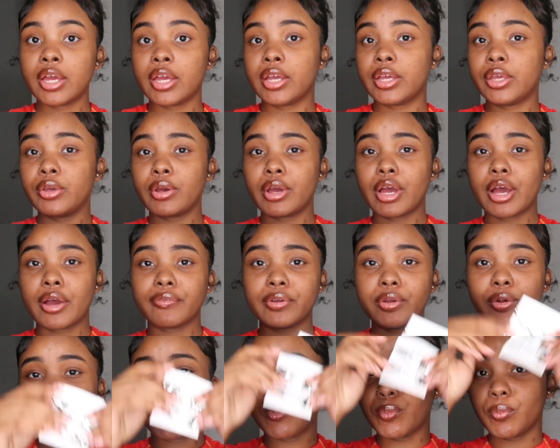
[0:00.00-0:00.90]
and you have
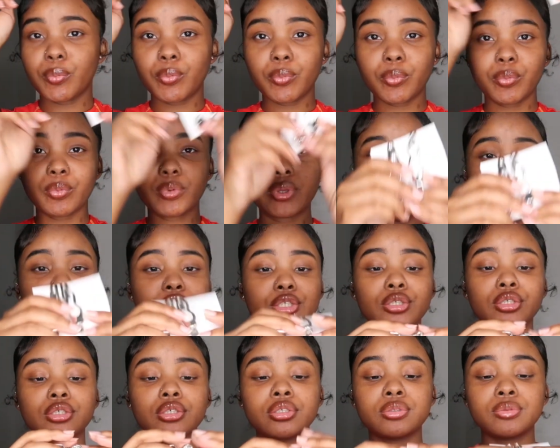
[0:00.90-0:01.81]
a
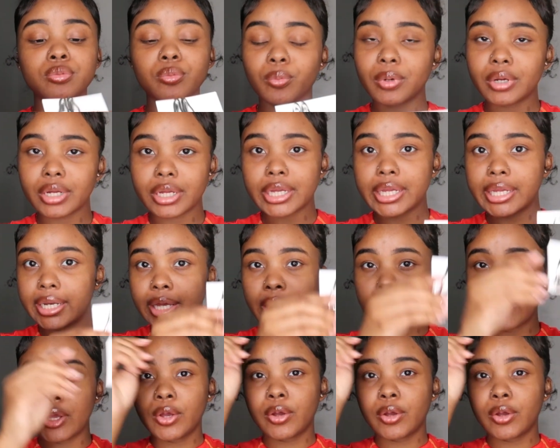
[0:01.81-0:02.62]
each one,